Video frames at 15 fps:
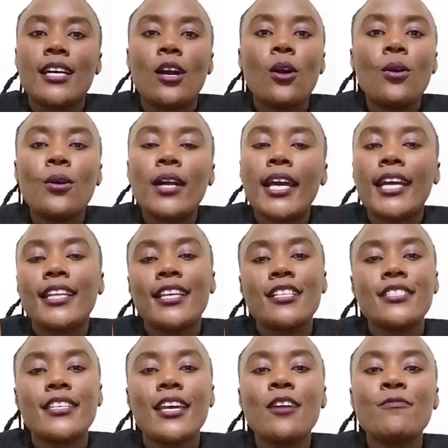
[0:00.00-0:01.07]
oh,
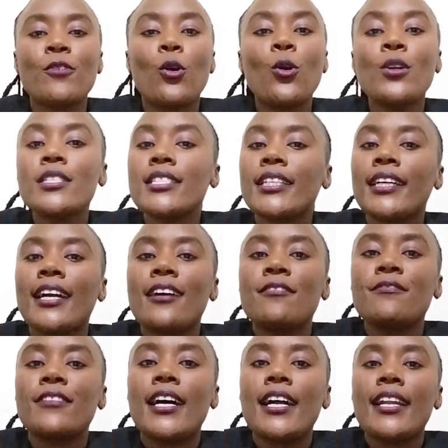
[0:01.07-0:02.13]
NHIF only
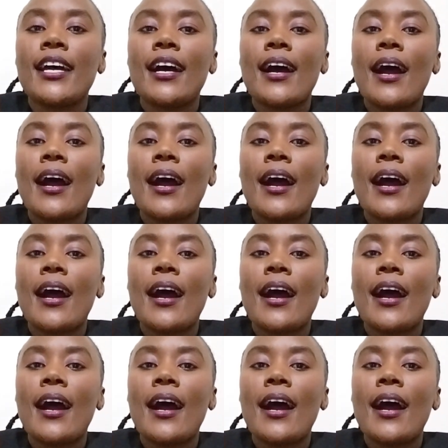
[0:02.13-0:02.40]
covered